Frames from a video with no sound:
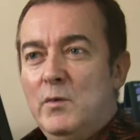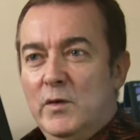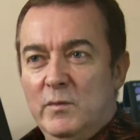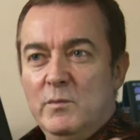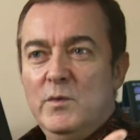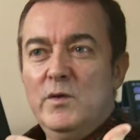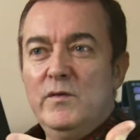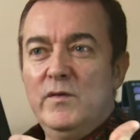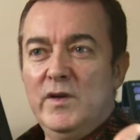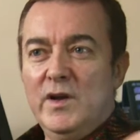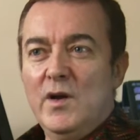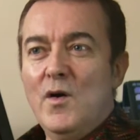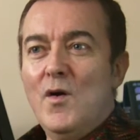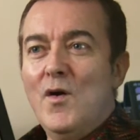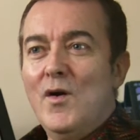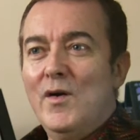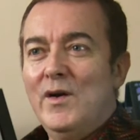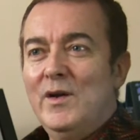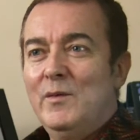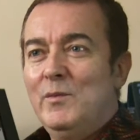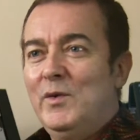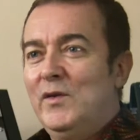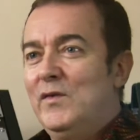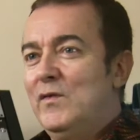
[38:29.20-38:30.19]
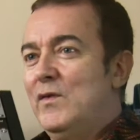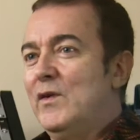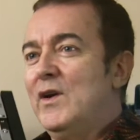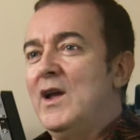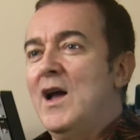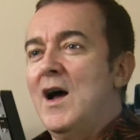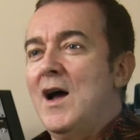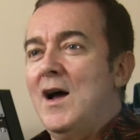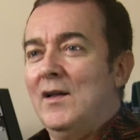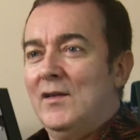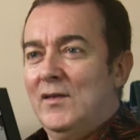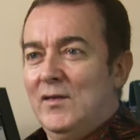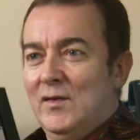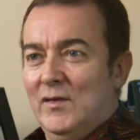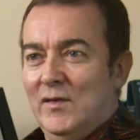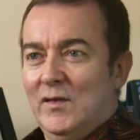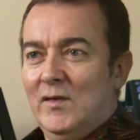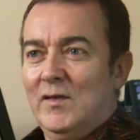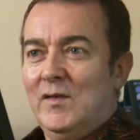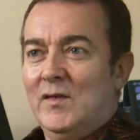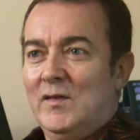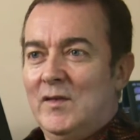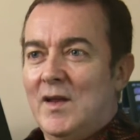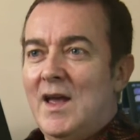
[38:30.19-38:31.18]
was moving on, it was very hard to
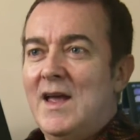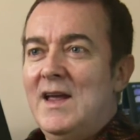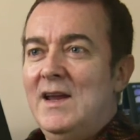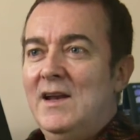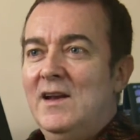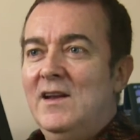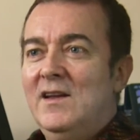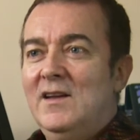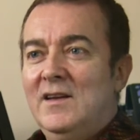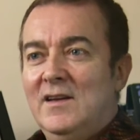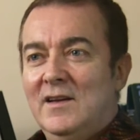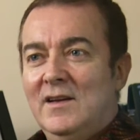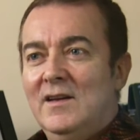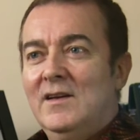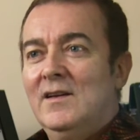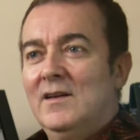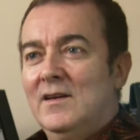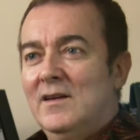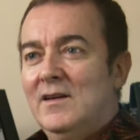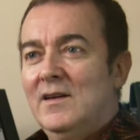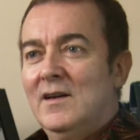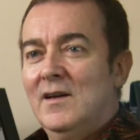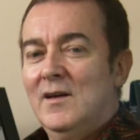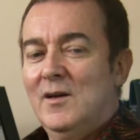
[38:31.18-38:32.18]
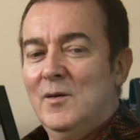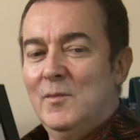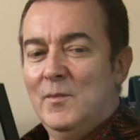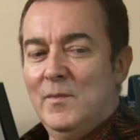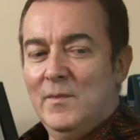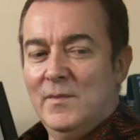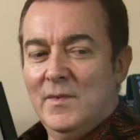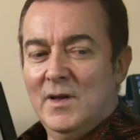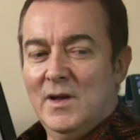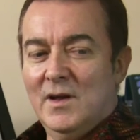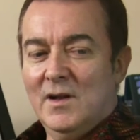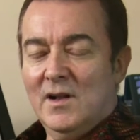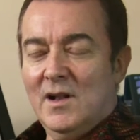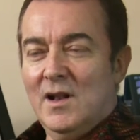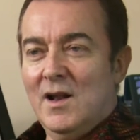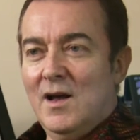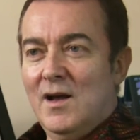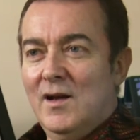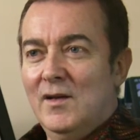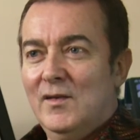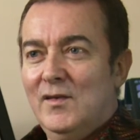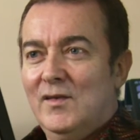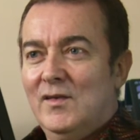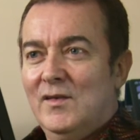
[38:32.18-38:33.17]
sustain um, a
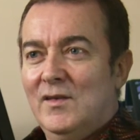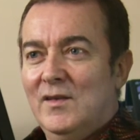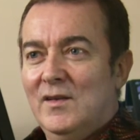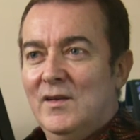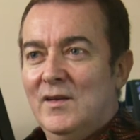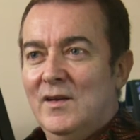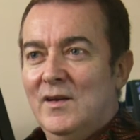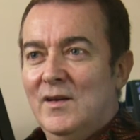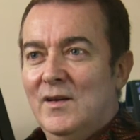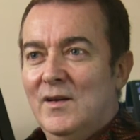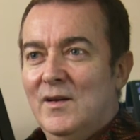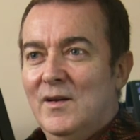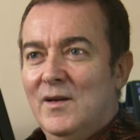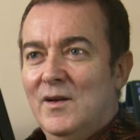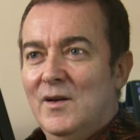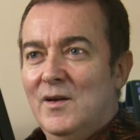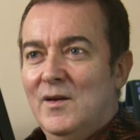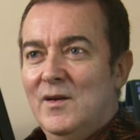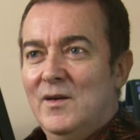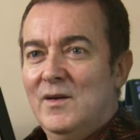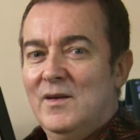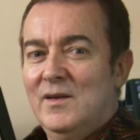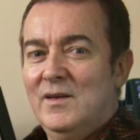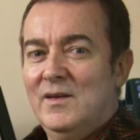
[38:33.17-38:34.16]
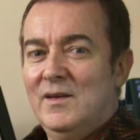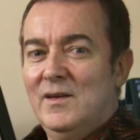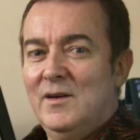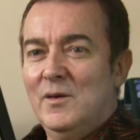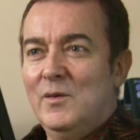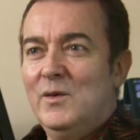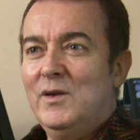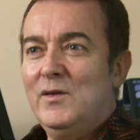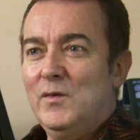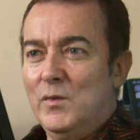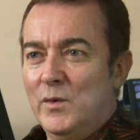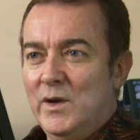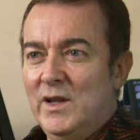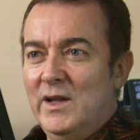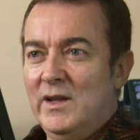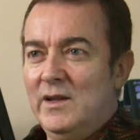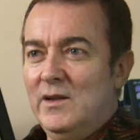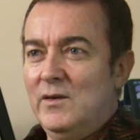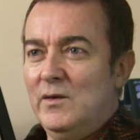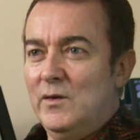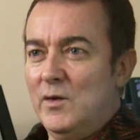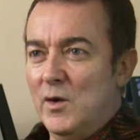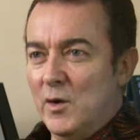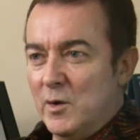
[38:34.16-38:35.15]
class. Uh, you know, it's really
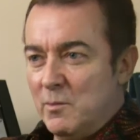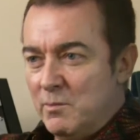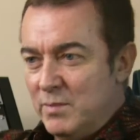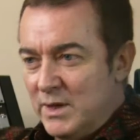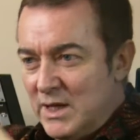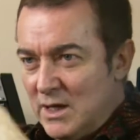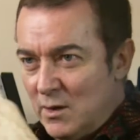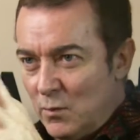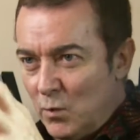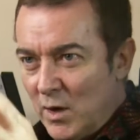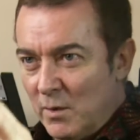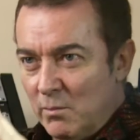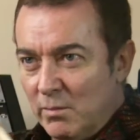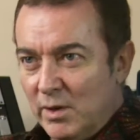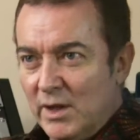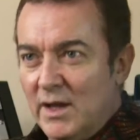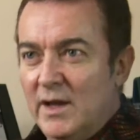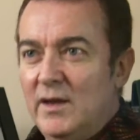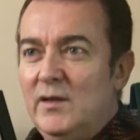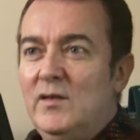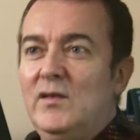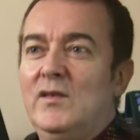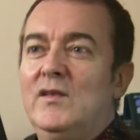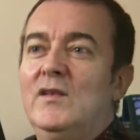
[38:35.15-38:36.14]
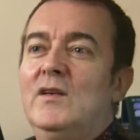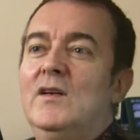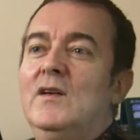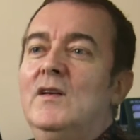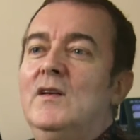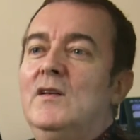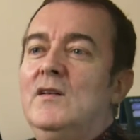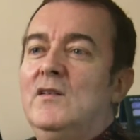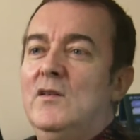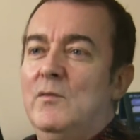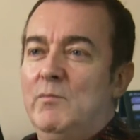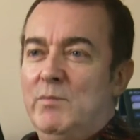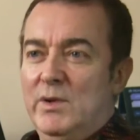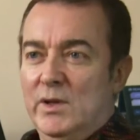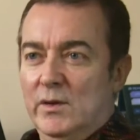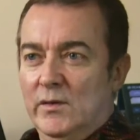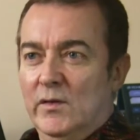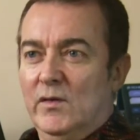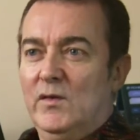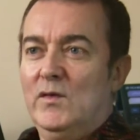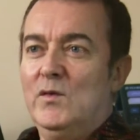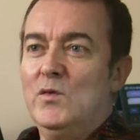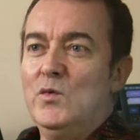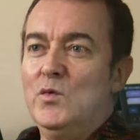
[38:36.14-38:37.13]
you've got to be in one place to build
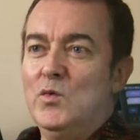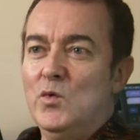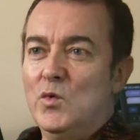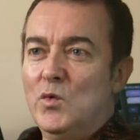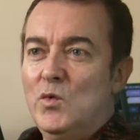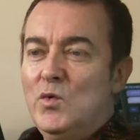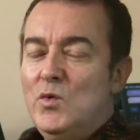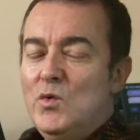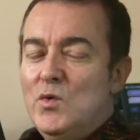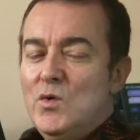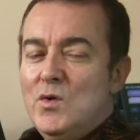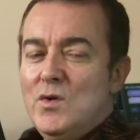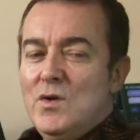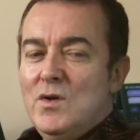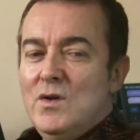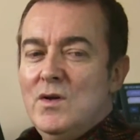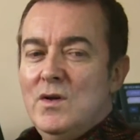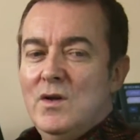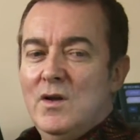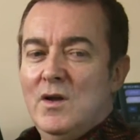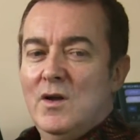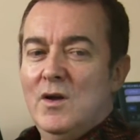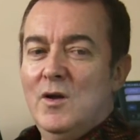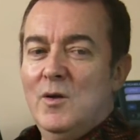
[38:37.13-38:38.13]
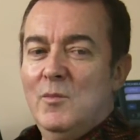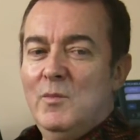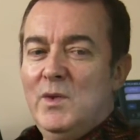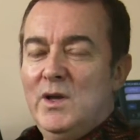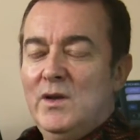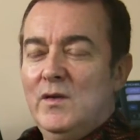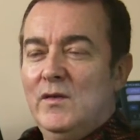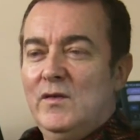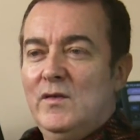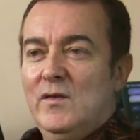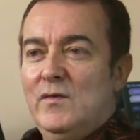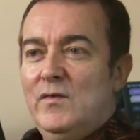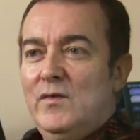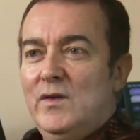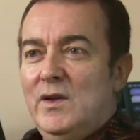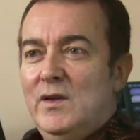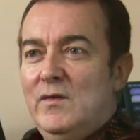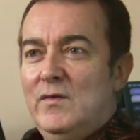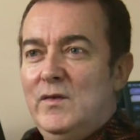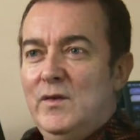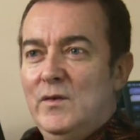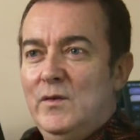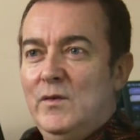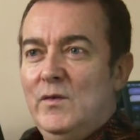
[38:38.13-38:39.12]
a school uh, because if,
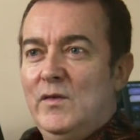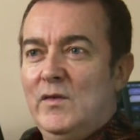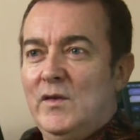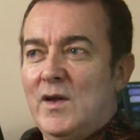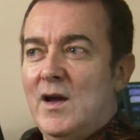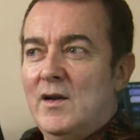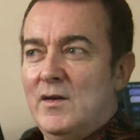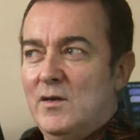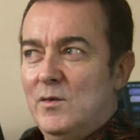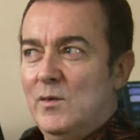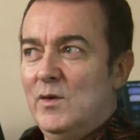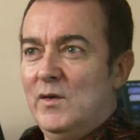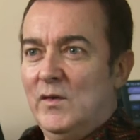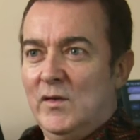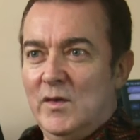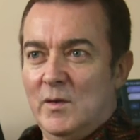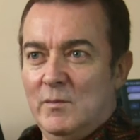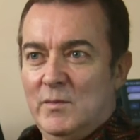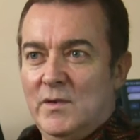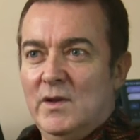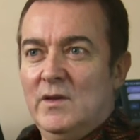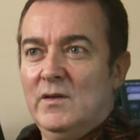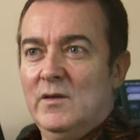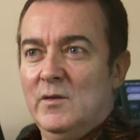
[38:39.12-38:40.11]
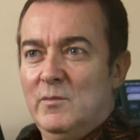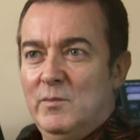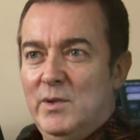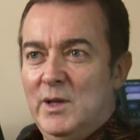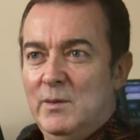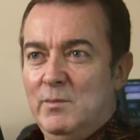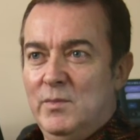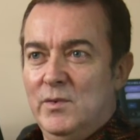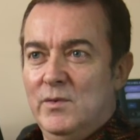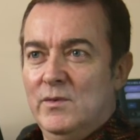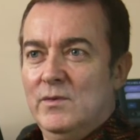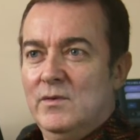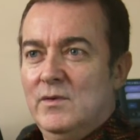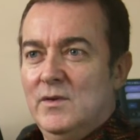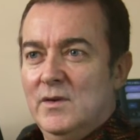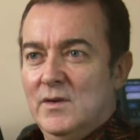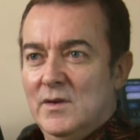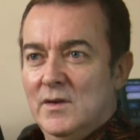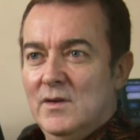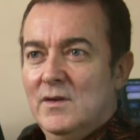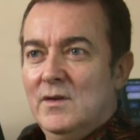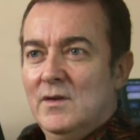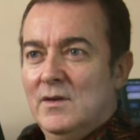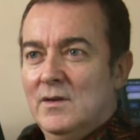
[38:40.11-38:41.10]
if you start doing something that people
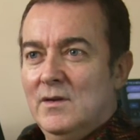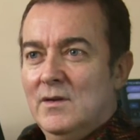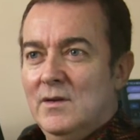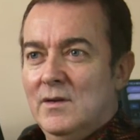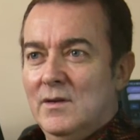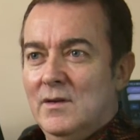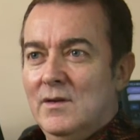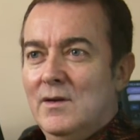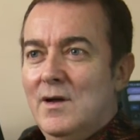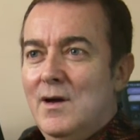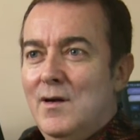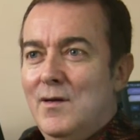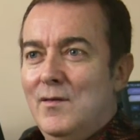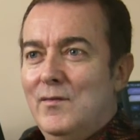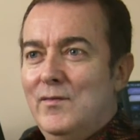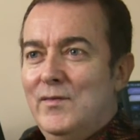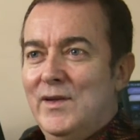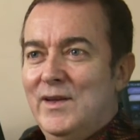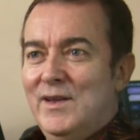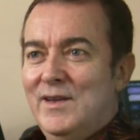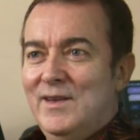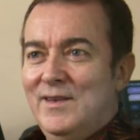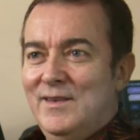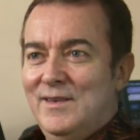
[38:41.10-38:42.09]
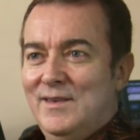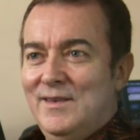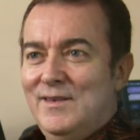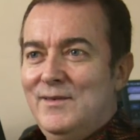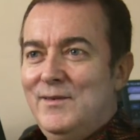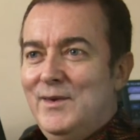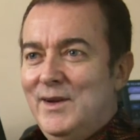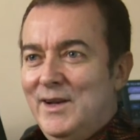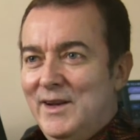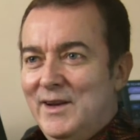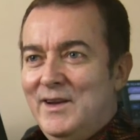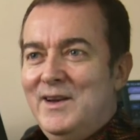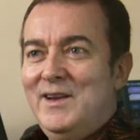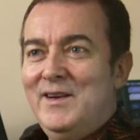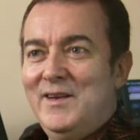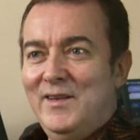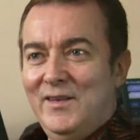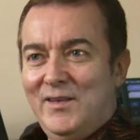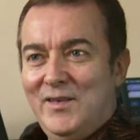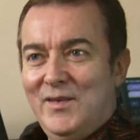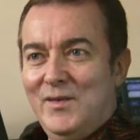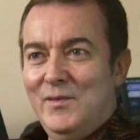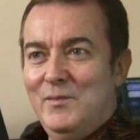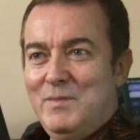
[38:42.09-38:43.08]
love, they, they really need
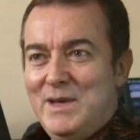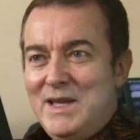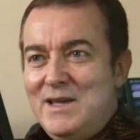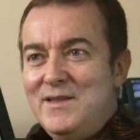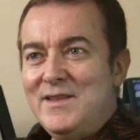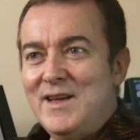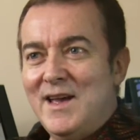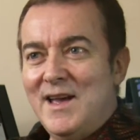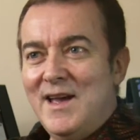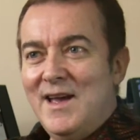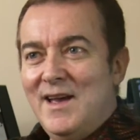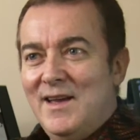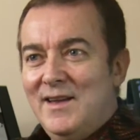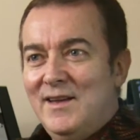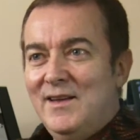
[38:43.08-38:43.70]
it to be there,